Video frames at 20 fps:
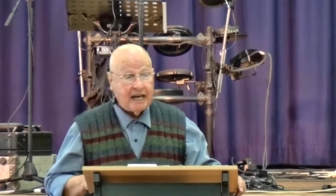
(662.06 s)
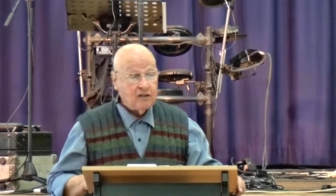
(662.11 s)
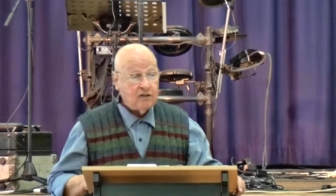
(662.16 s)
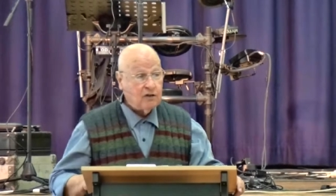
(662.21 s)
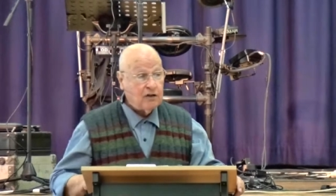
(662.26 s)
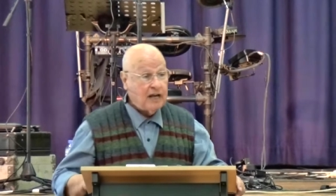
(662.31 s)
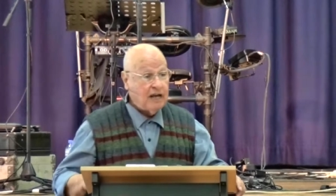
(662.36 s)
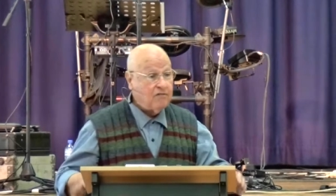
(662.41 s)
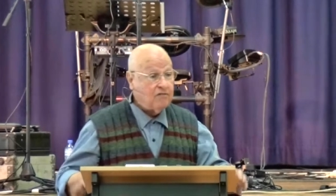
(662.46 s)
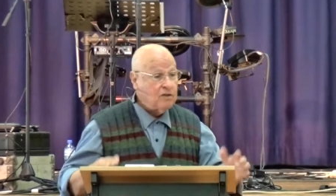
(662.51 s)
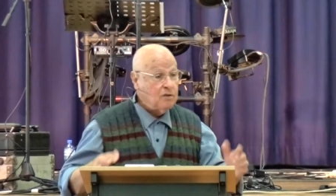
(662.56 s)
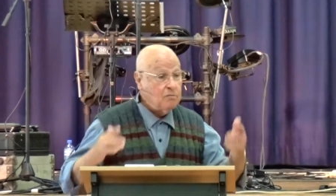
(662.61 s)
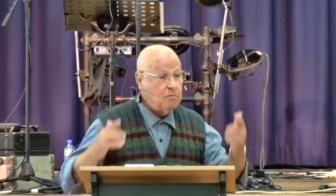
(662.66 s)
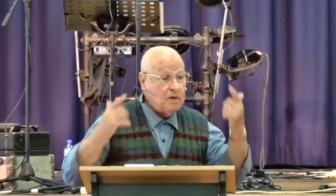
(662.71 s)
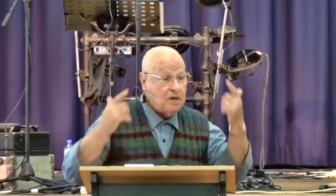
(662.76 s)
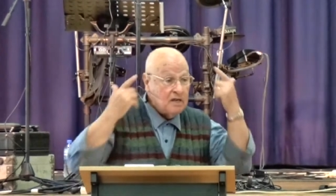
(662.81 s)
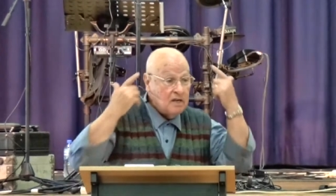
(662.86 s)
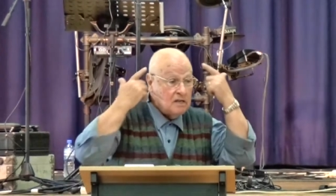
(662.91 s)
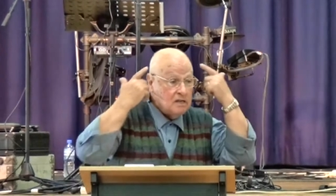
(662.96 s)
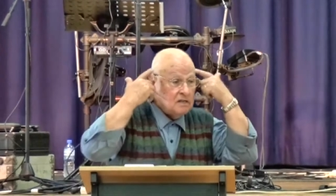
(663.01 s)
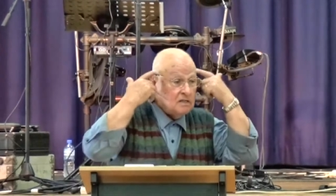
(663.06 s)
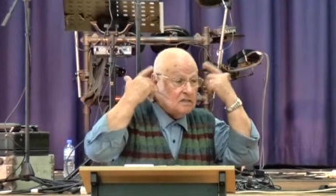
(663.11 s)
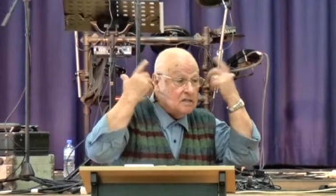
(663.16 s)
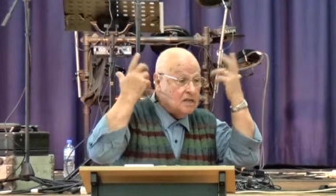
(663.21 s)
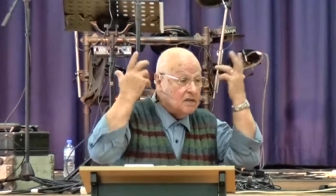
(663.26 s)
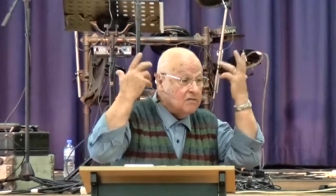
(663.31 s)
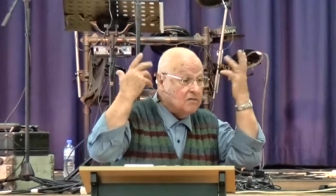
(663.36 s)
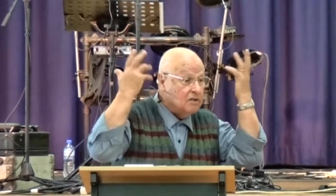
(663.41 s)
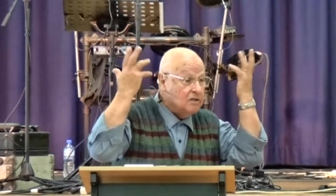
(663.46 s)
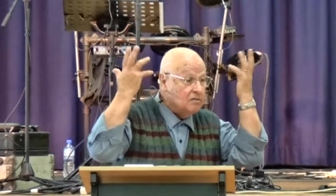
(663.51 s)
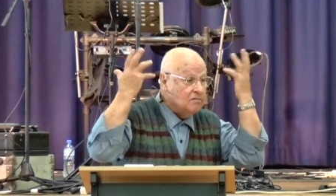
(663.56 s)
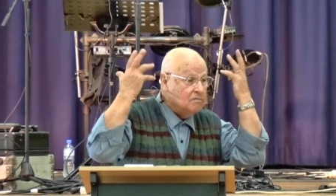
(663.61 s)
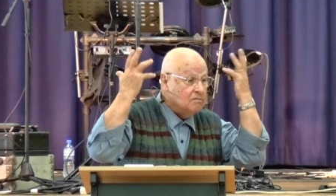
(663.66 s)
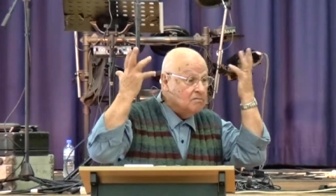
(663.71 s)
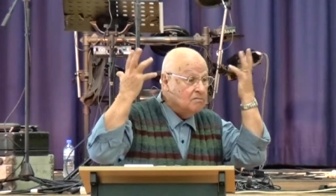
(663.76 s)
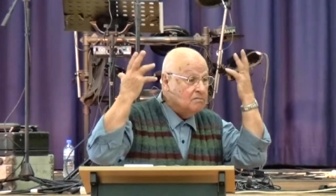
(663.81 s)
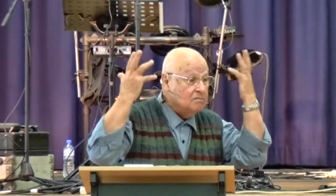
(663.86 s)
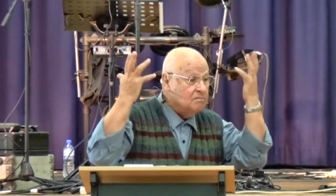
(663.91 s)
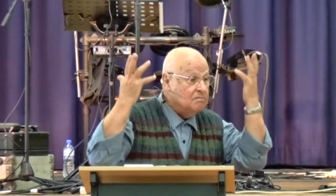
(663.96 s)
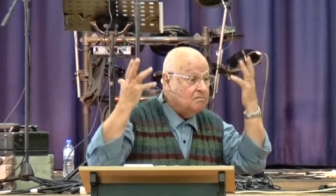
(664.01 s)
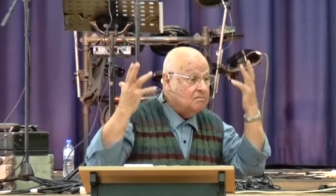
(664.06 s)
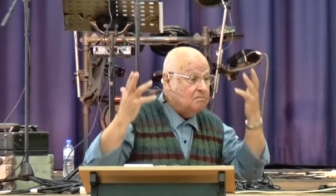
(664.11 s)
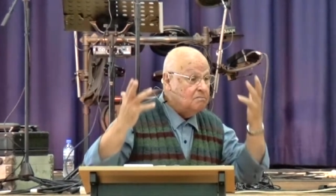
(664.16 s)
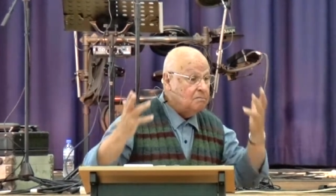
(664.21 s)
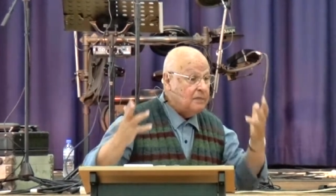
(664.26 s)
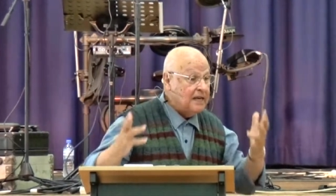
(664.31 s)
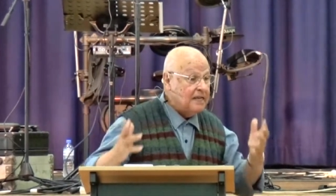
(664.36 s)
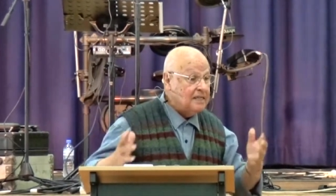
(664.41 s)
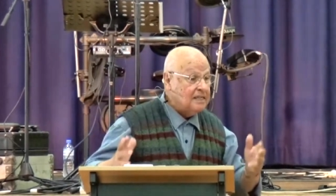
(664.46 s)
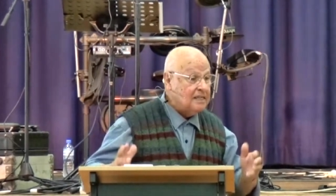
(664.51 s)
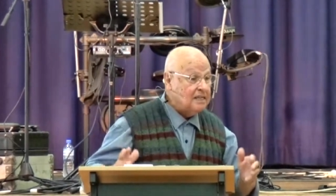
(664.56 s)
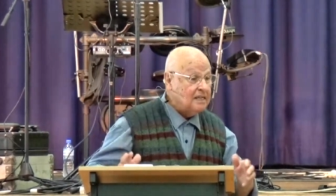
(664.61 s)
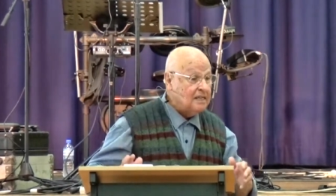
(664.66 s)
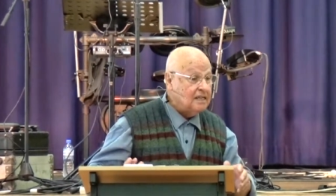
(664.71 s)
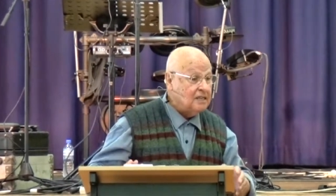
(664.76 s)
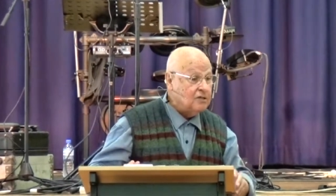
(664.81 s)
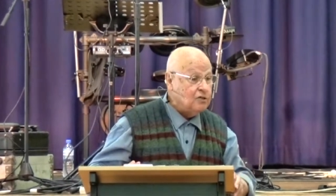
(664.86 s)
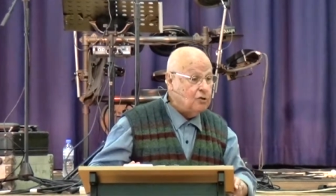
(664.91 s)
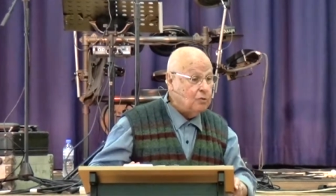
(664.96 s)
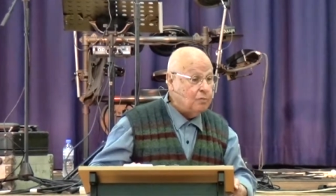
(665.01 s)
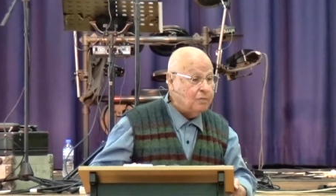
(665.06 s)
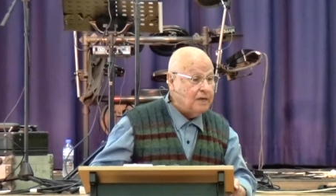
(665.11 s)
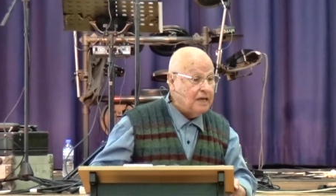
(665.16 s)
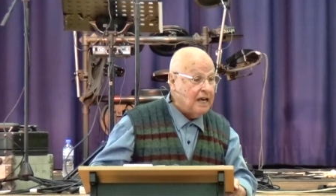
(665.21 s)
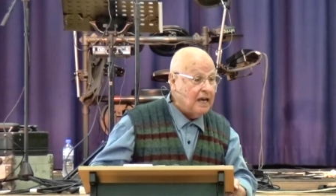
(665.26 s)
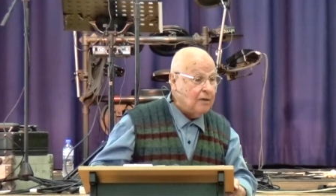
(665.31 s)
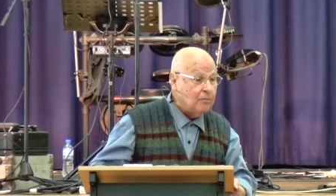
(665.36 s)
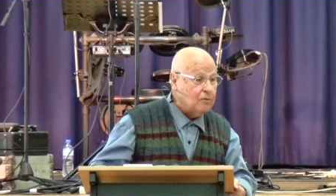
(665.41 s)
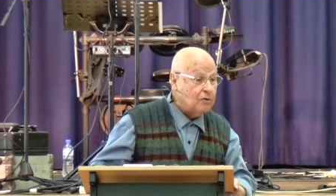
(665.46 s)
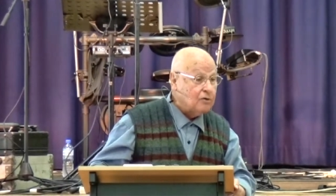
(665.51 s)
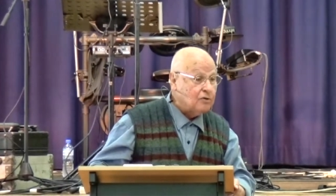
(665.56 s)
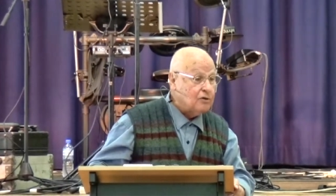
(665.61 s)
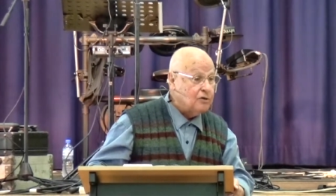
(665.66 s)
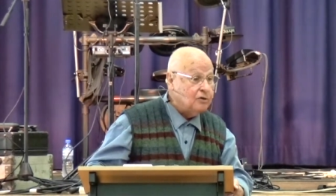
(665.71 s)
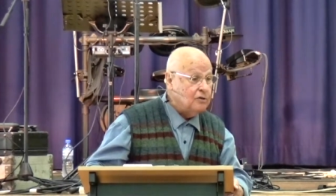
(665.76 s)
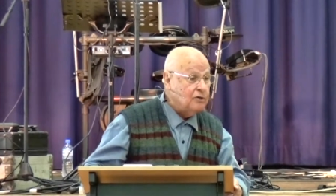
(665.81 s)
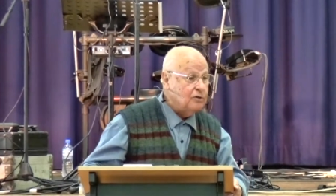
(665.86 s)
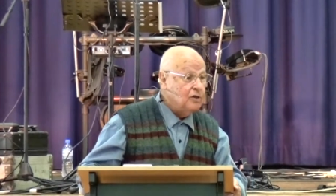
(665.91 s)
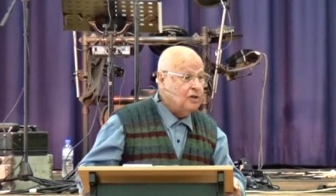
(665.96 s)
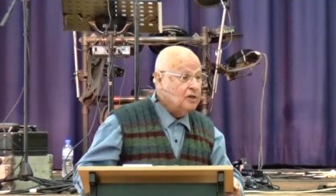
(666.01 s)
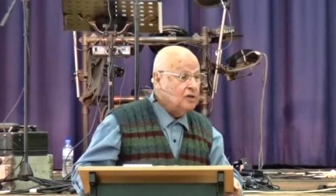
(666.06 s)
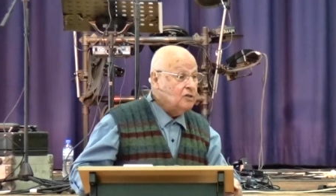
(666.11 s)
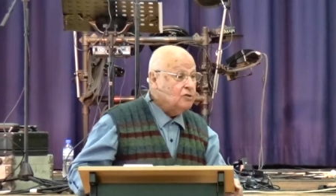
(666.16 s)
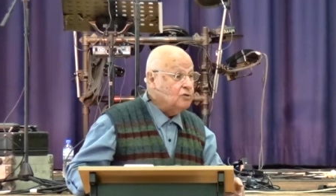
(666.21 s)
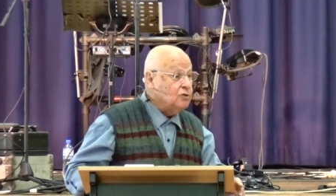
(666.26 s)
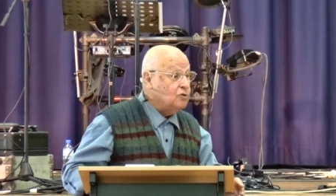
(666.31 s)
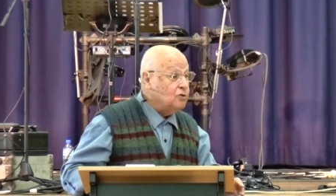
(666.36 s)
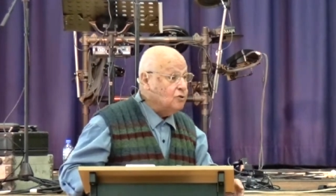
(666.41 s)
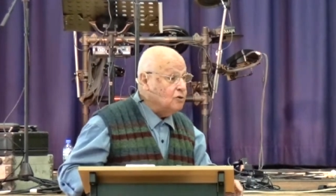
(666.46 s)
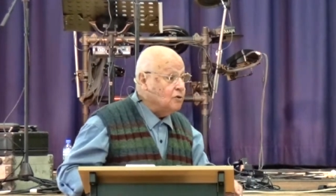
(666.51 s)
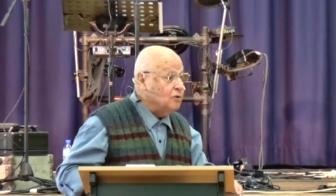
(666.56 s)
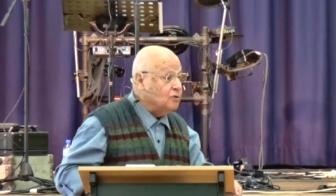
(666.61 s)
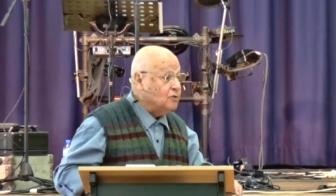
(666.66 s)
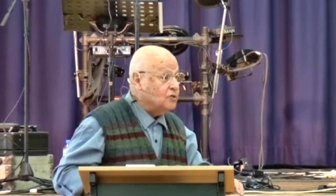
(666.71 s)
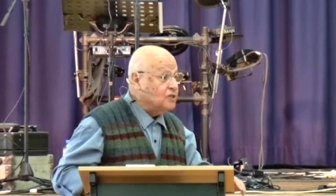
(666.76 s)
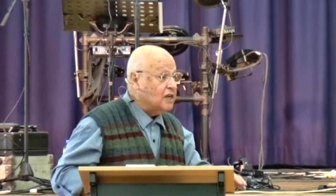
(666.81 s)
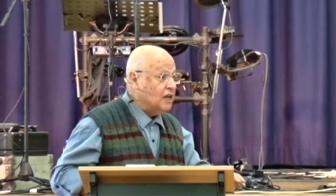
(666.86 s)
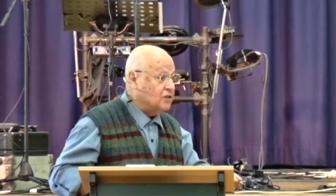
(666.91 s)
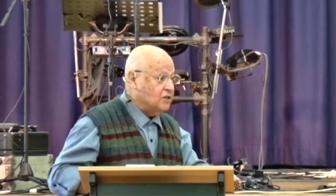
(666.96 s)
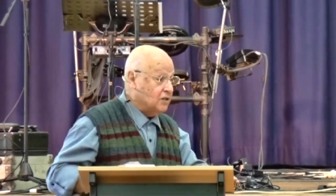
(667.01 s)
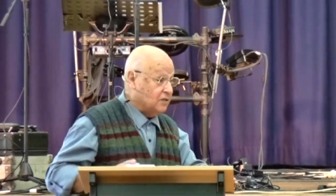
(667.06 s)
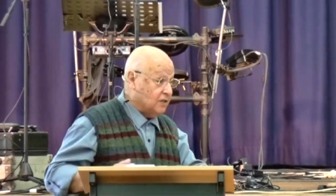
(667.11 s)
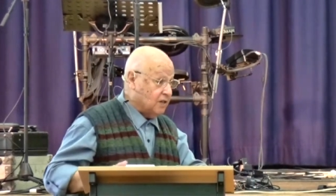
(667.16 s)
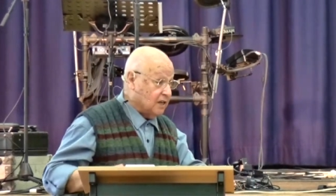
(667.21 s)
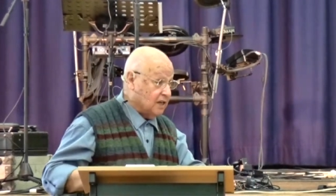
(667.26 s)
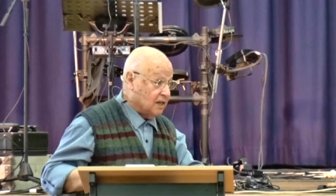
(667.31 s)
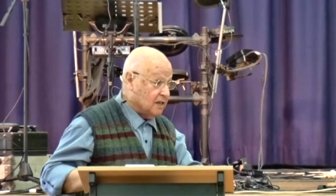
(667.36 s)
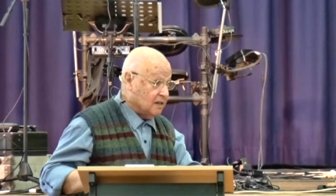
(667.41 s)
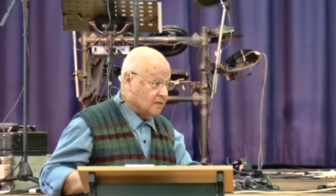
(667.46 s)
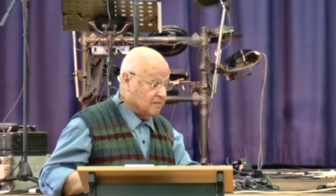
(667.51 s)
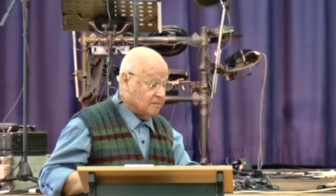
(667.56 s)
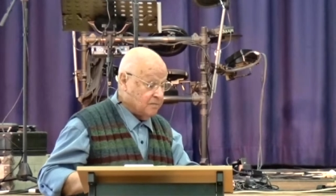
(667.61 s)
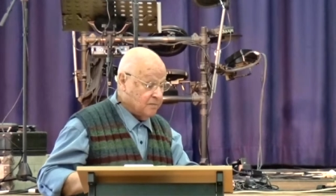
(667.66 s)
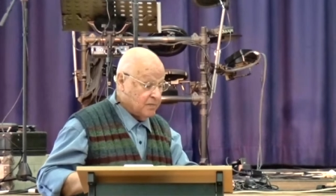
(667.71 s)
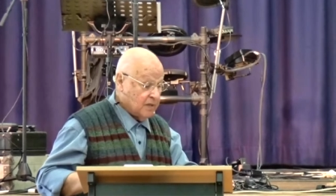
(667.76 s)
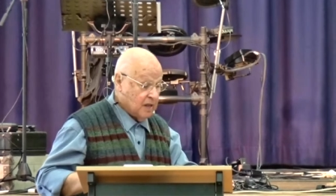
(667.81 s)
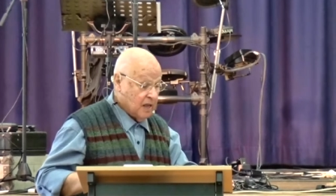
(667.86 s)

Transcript: I don't have the means, even mentally, to be able to, to do such a thing.